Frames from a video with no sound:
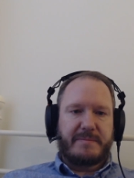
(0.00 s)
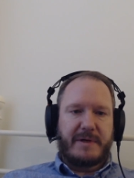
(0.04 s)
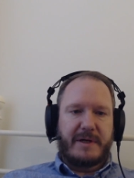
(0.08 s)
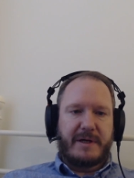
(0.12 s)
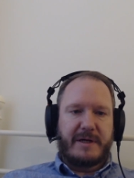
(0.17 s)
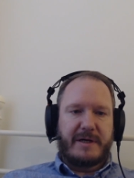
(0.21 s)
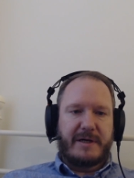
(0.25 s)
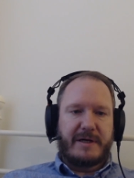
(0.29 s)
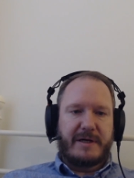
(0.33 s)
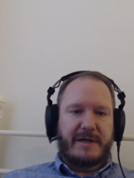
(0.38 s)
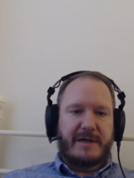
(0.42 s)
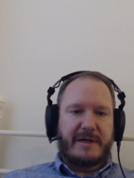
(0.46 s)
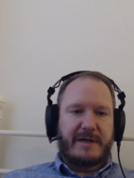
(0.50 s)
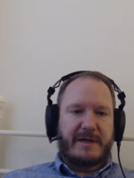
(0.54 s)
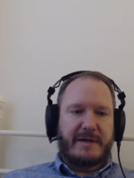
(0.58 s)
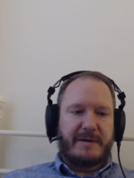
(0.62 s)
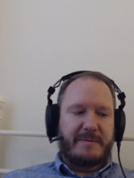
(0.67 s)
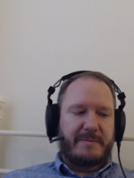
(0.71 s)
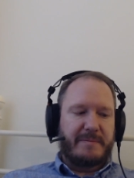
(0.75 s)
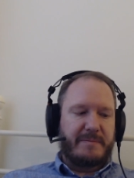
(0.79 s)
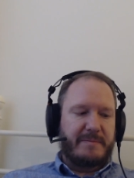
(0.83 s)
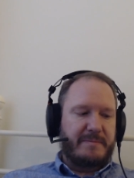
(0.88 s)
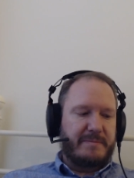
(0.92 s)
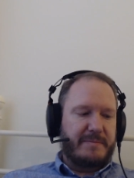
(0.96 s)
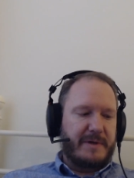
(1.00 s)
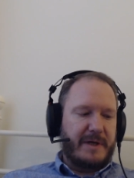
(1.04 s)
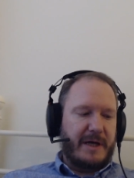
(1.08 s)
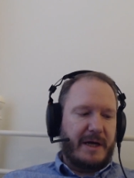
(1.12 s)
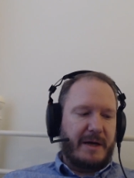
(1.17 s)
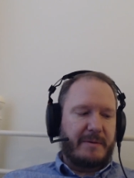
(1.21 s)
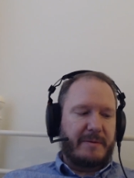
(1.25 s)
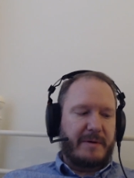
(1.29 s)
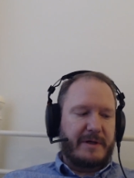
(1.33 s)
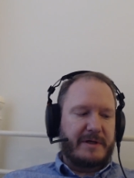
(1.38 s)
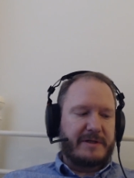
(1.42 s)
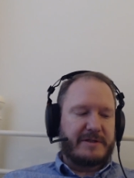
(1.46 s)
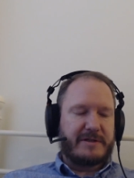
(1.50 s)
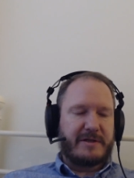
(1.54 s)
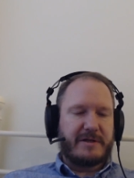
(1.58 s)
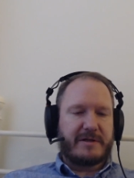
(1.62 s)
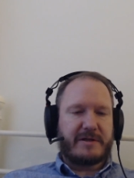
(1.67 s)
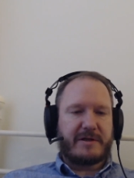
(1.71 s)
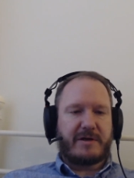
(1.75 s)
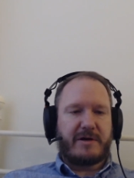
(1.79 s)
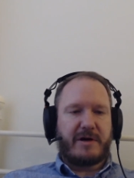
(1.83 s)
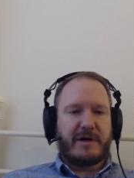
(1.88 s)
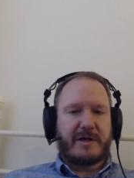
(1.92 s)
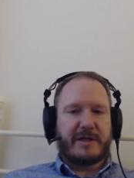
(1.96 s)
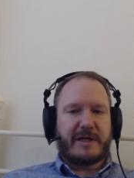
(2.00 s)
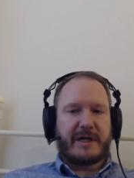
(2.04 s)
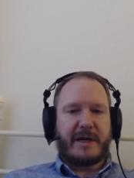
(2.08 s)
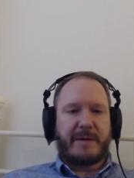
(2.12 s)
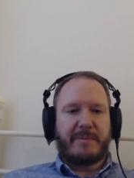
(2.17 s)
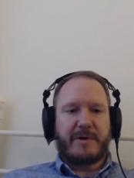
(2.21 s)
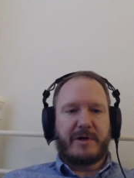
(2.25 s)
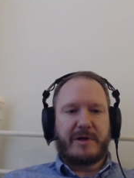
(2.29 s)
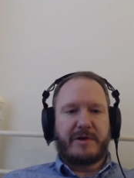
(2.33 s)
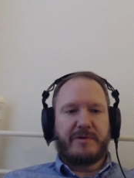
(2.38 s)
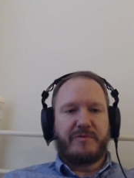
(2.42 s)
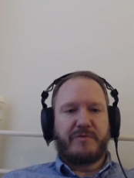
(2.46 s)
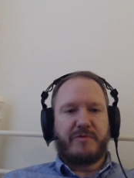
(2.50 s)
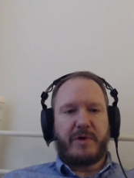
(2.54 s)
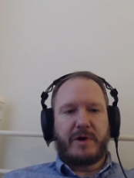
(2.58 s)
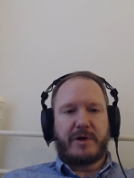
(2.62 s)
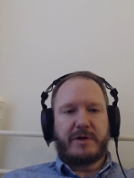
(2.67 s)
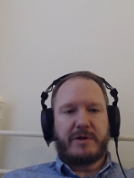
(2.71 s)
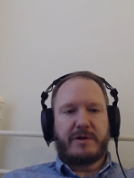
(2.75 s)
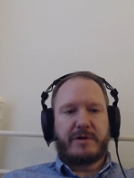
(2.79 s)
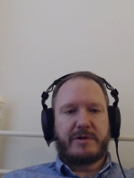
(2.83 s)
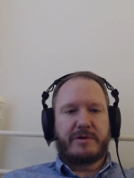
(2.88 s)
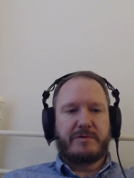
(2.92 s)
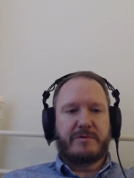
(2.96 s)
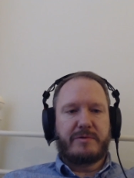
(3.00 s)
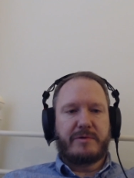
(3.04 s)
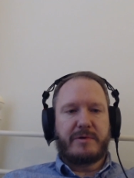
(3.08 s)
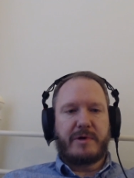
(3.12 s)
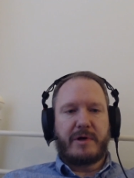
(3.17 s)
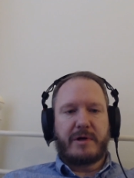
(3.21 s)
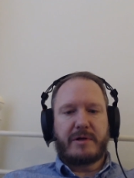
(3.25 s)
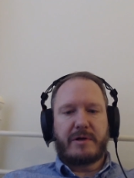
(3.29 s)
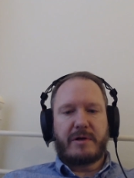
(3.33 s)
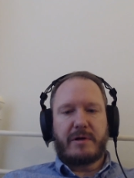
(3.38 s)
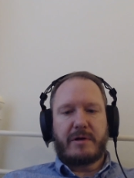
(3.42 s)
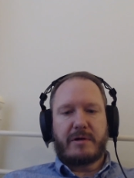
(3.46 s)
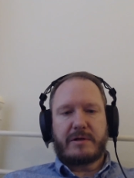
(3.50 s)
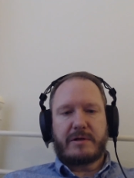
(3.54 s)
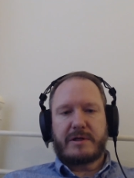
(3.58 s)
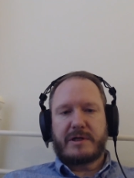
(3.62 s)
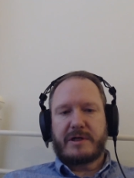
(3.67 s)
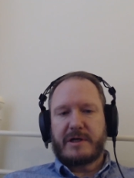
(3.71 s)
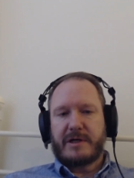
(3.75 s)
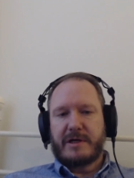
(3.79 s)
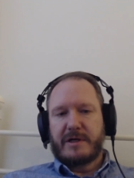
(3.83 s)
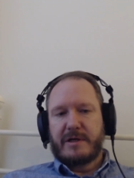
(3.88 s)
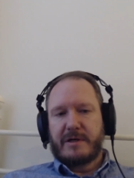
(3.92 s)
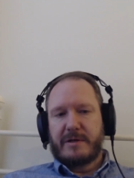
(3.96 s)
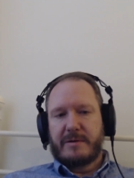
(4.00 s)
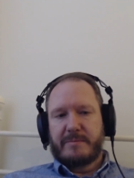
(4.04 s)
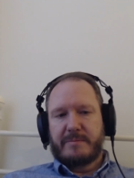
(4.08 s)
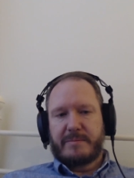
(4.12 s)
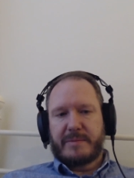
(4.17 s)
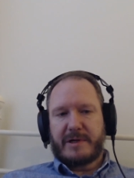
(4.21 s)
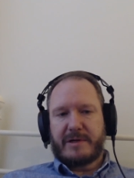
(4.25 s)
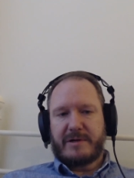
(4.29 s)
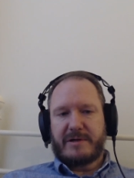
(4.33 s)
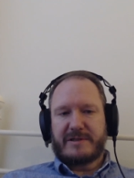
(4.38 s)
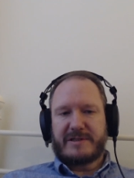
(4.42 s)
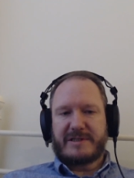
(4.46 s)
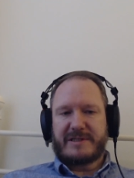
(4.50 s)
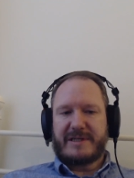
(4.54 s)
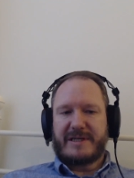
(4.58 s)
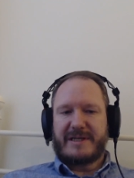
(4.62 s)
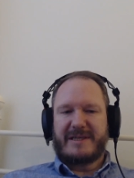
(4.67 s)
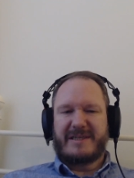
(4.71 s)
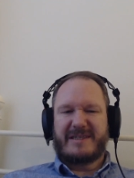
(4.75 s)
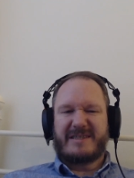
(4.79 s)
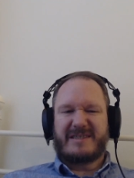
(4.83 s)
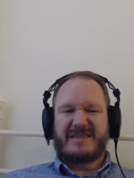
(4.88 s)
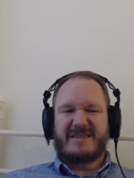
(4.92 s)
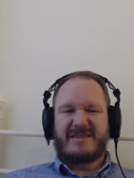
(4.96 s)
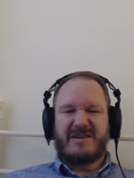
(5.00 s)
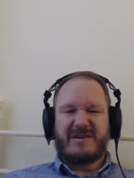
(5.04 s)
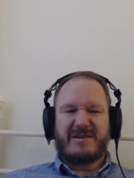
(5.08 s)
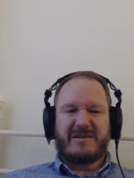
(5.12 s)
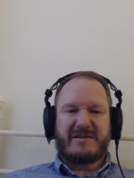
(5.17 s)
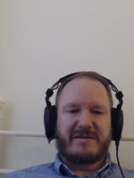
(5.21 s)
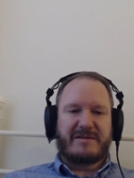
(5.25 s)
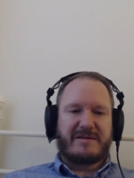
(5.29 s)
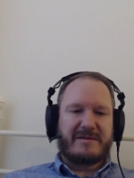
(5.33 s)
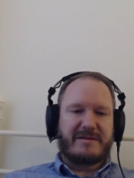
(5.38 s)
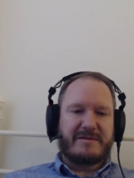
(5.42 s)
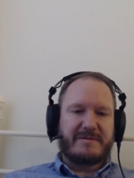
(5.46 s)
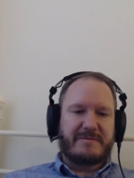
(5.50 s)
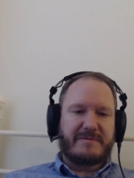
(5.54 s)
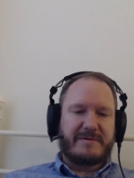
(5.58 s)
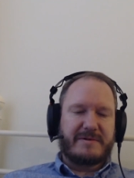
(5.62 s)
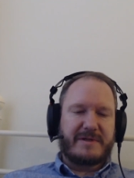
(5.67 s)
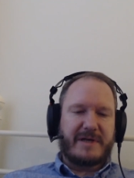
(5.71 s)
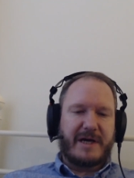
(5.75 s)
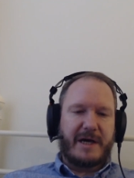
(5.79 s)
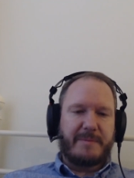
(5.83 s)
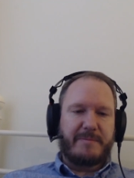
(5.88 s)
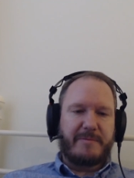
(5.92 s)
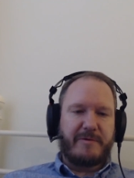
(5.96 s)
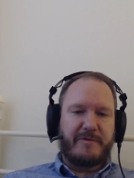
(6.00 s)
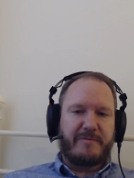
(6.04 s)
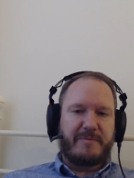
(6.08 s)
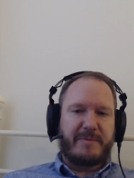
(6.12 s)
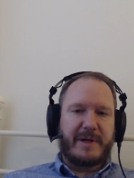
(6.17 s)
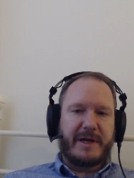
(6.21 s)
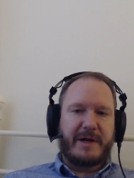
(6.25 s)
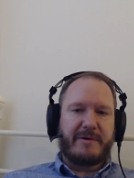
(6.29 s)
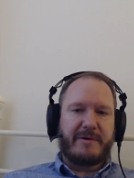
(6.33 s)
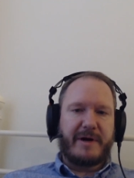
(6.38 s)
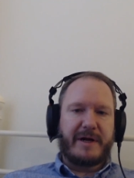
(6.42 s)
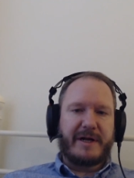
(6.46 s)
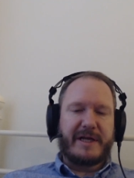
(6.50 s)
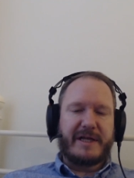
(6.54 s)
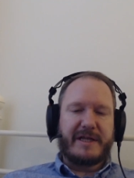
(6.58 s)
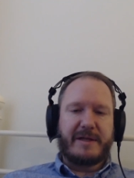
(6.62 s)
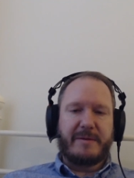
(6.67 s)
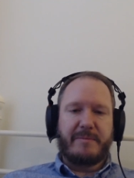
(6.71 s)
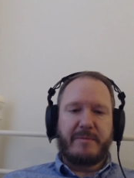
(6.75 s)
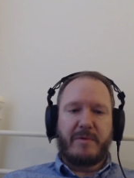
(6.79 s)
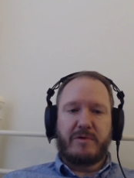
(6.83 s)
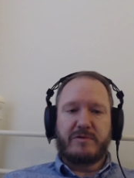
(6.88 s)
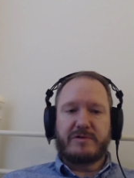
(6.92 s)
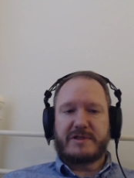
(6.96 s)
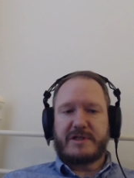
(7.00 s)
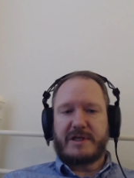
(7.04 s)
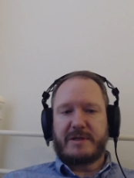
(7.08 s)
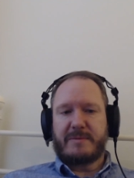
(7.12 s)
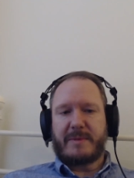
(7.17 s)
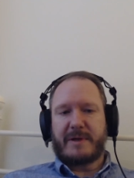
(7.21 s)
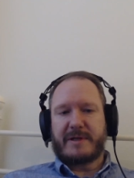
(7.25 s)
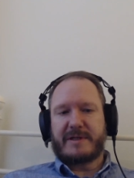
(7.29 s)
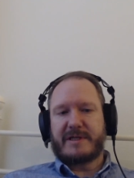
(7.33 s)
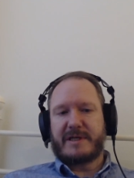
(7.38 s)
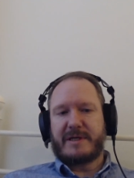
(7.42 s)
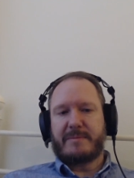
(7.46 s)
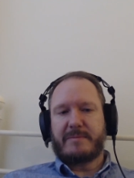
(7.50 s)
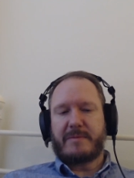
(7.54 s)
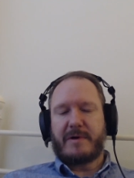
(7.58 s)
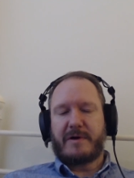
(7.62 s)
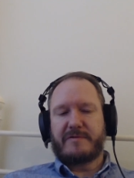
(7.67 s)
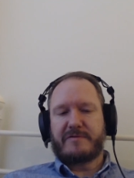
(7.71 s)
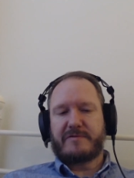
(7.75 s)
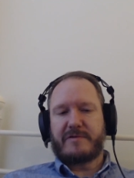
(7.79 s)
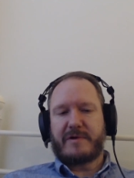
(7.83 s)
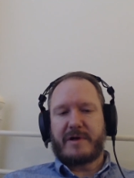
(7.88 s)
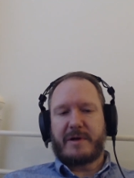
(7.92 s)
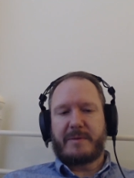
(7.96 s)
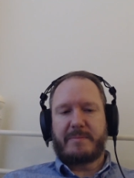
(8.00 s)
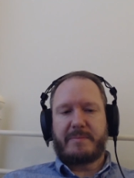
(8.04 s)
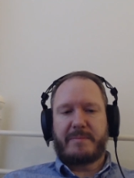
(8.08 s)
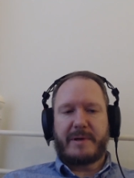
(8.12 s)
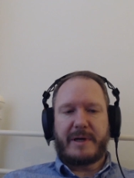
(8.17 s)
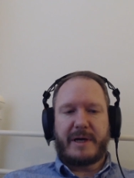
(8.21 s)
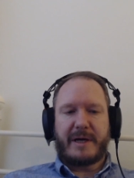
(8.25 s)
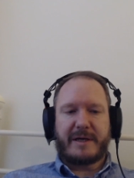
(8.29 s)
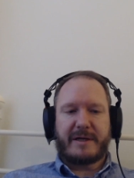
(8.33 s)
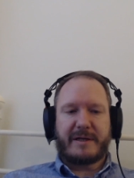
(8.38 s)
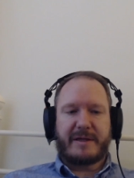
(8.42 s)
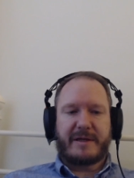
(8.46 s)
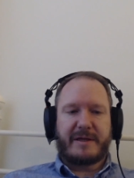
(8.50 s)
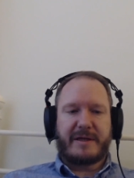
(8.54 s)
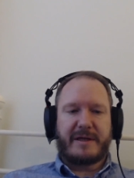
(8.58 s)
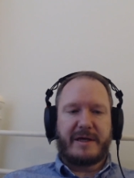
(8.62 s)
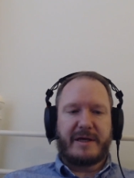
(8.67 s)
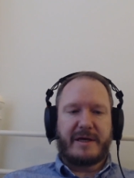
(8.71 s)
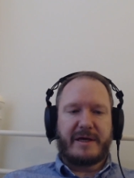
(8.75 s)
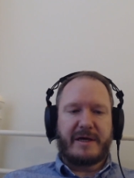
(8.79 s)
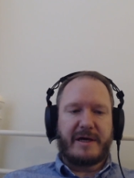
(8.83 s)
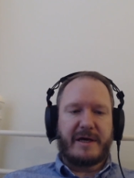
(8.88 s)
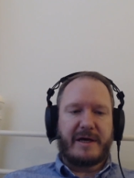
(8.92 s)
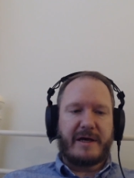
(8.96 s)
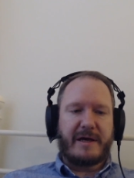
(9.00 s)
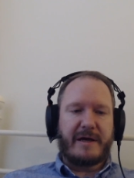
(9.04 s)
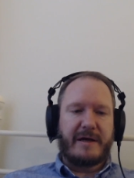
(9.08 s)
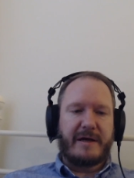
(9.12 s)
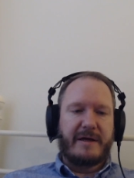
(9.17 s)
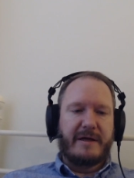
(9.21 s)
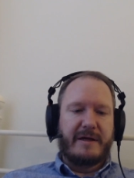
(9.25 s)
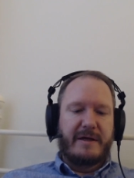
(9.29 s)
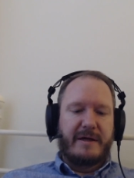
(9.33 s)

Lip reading: It's not a card that I'm going to run to unlock because it's not the type of player I need the most in my team after I packed the